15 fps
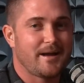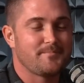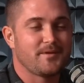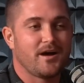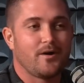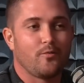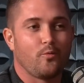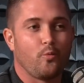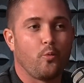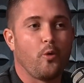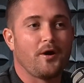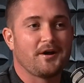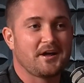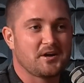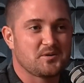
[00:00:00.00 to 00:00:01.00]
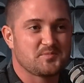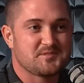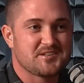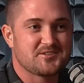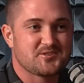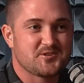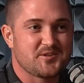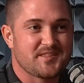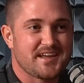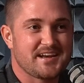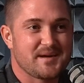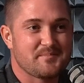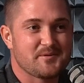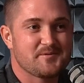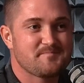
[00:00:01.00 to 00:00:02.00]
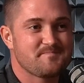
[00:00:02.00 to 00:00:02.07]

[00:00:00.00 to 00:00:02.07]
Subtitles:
I'm not 100% sure on that number.